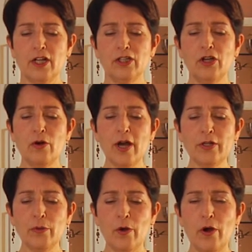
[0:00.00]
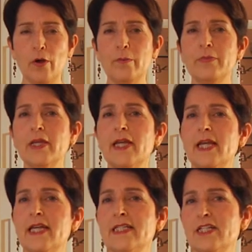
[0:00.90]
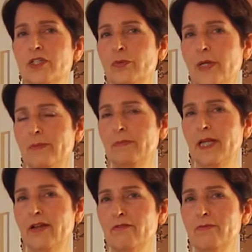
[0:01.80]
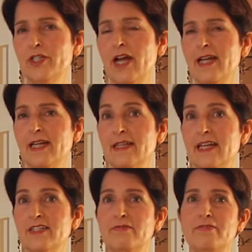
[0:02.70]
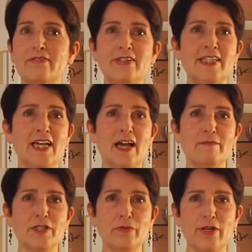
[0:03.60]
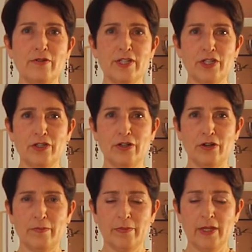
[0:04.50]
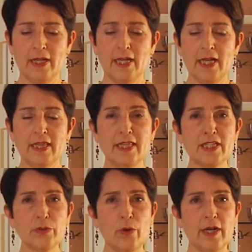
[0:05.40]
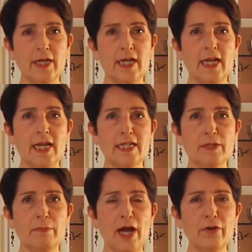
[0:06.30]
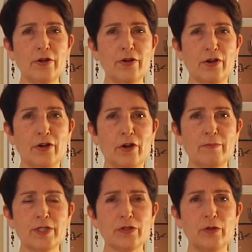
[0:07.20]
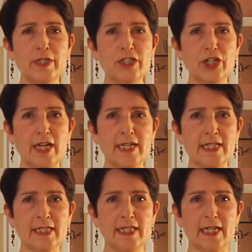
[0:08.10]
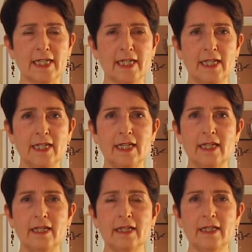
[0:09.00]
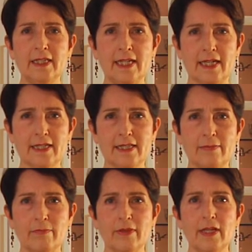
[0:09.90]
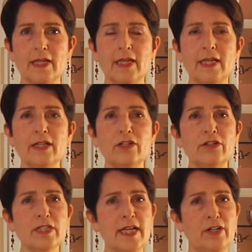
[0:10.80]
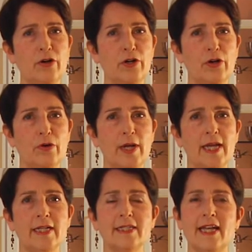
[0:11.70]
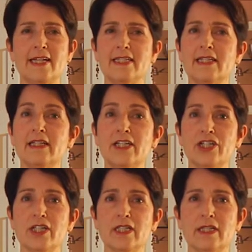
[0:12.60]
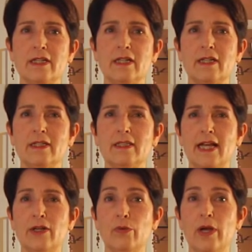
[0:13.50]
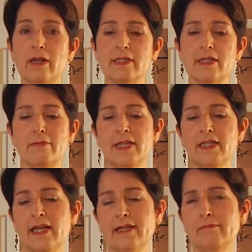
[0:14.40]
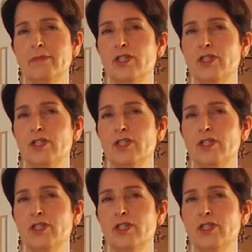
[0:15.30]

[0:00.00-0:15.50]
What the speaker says: Lohan guo is a sweet plant from China that's 50 times sweeter than sugar. This one is a powdered herb sold in Chinese clinics. It looks like cocoa and it tastes delicious, like, well, something like